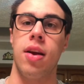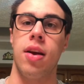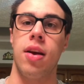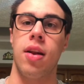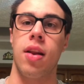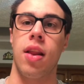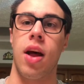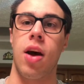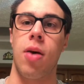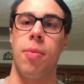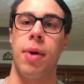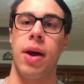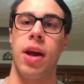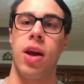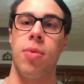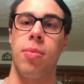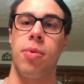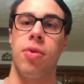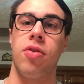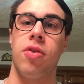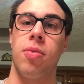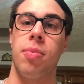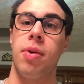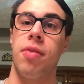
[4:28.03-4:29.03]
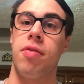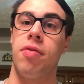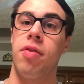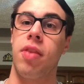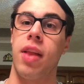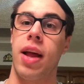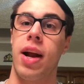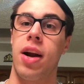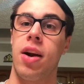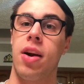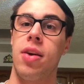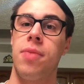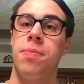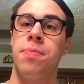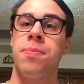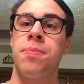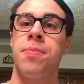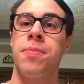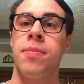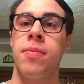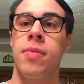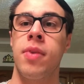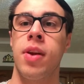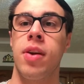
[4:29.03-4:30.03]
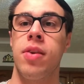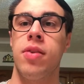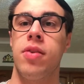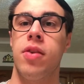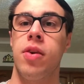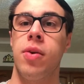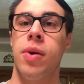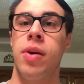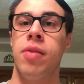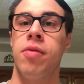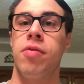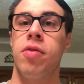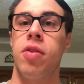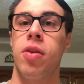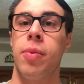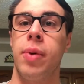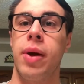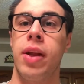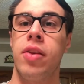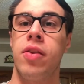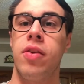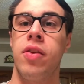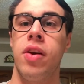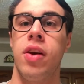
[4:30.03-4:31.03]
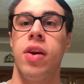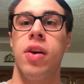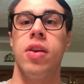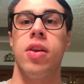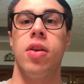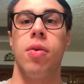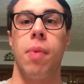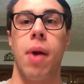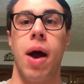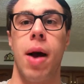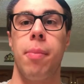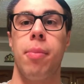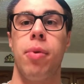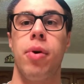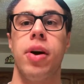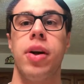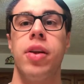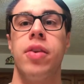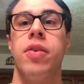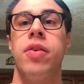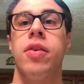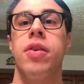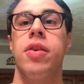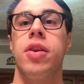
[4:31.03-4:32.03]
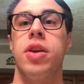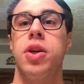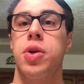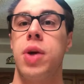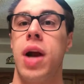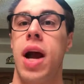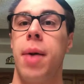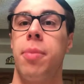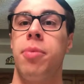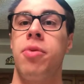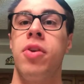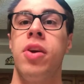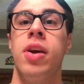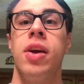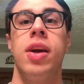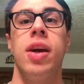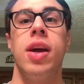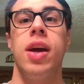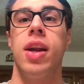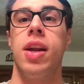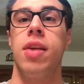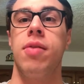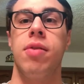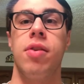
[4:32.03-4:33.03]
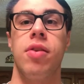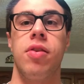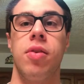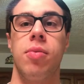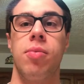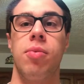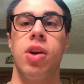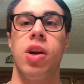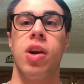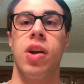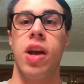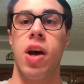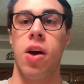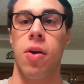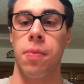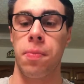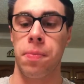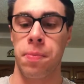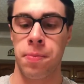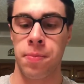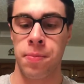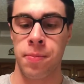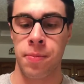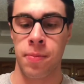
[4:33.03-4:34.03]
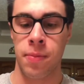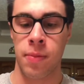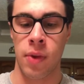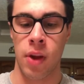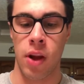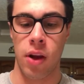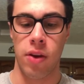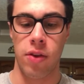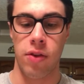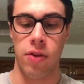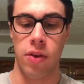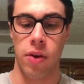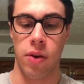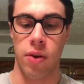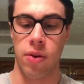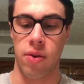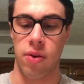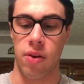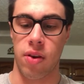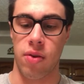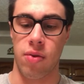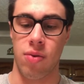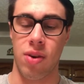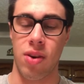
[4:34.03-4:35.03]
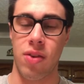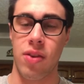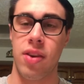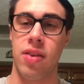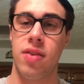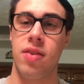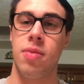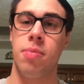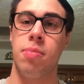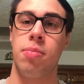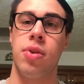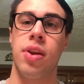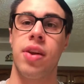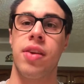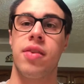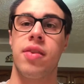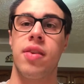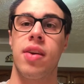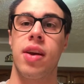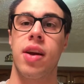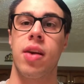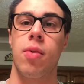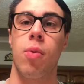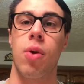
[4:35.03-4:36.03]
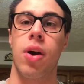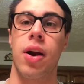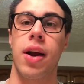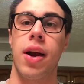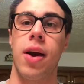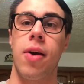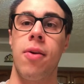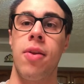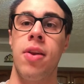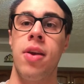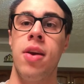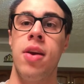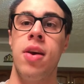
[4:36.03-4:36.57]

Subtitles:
allow my elbows to be flared to influence the rhomboids, the traps, and even some rear delt. So a really simplistic workout.